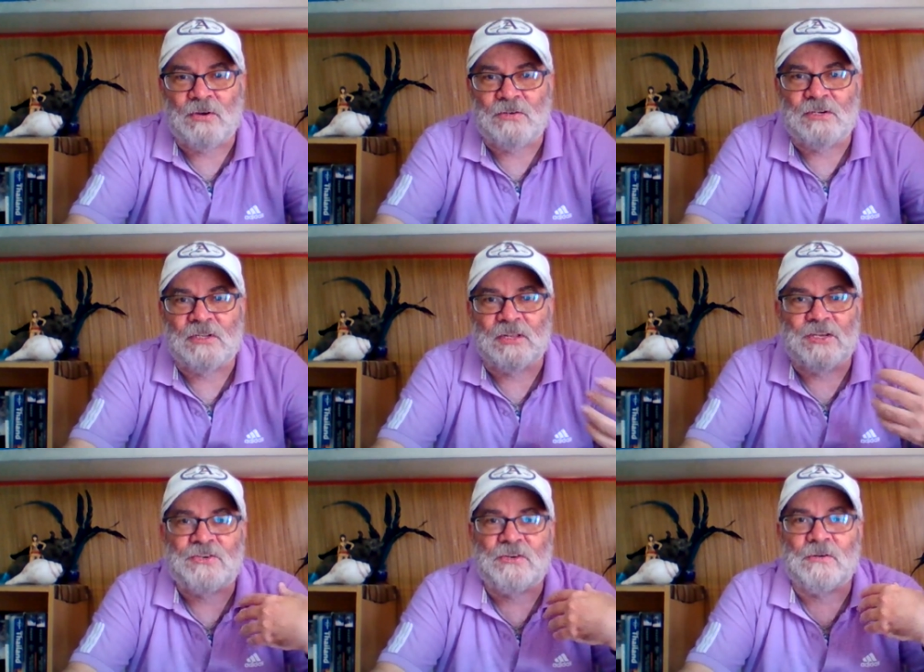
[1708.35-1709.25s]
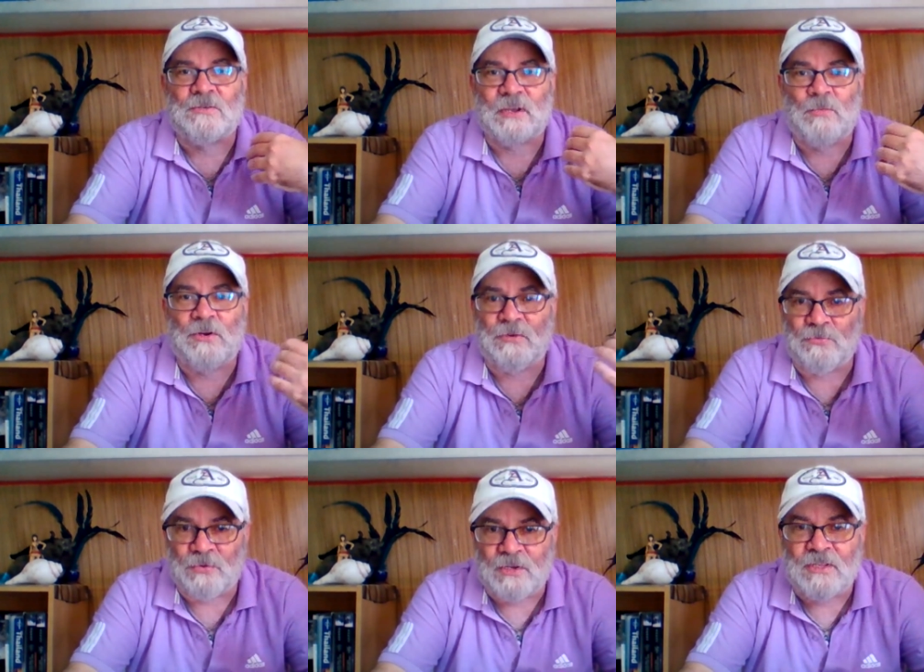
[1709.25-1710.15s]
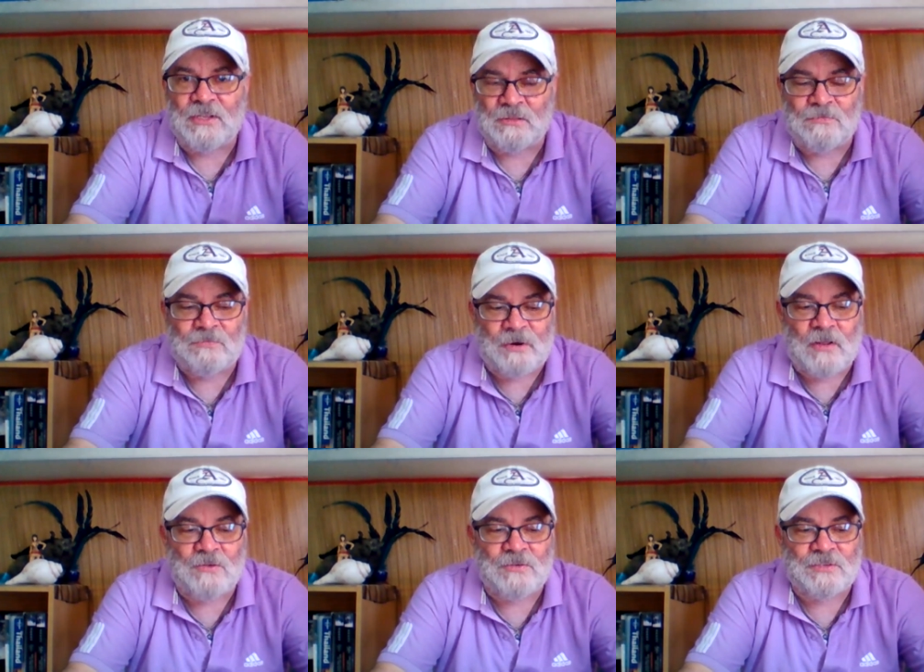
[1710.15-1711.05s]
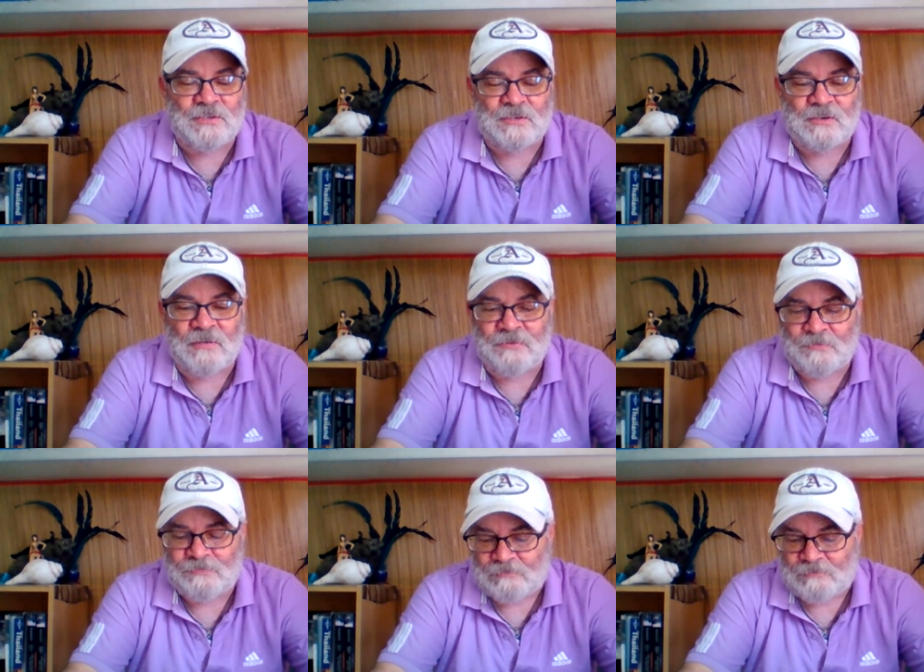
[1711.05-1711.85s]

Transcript: going on unless you're someone who really follows this stuff